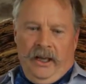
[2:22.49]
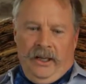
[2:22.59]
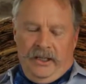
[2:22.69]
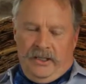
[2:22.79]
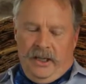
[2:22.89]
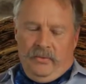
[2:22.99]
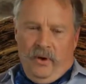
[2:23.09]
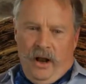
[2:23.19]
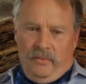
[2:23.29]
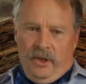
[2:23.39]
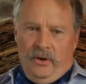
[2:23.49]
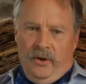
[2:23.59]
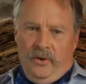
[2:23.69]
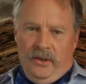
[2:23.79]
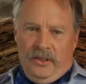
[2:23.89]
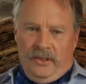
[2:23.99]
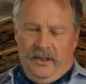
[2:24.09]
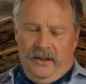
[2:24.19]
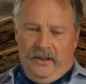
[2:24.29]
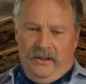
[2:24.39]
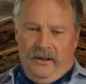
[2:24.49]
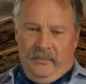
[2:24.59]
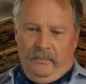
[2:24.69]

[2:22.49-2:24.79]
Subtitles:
And he said, Rob, you know, he said,